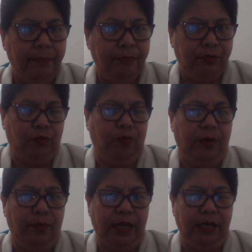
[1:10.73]
So
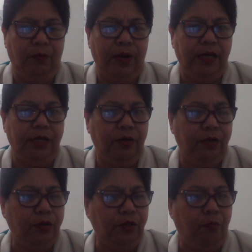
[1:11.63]
why
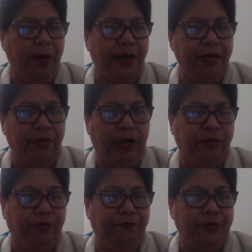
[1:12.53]
your buyer are
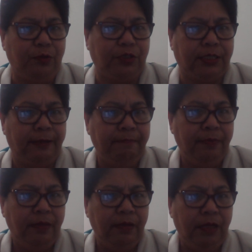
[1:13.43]
confused,
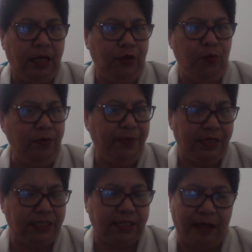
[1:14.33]
and you were being
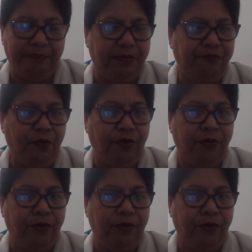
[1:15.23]
scammed before?